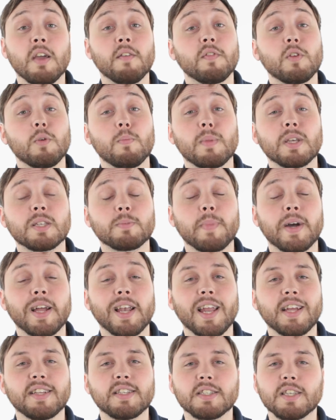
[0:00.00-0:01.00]
If you missed my
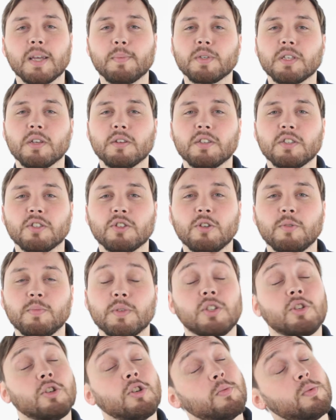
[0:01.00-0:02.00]
latest episode of Scuba
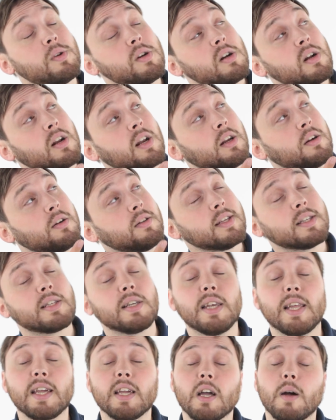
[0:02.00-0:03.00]
Tube, you can click on this
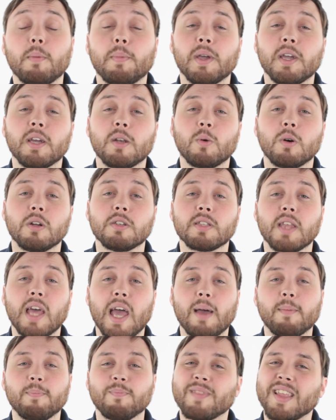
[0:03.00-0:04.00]
link up here to watch
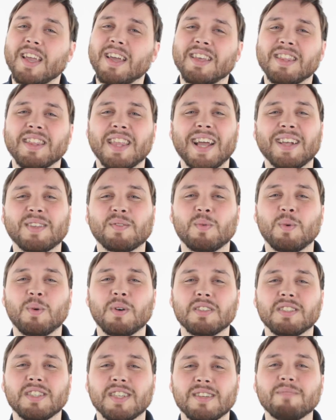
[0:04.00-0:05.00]
that, Thanks for
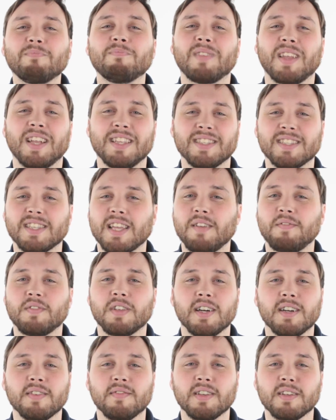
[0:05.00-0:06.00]
watching and safe
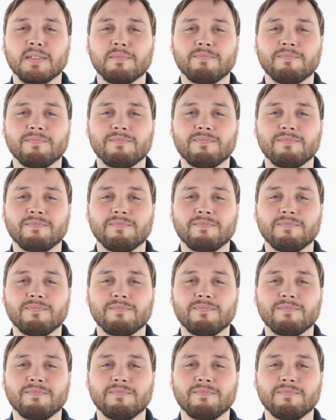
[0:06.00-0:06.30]
diving.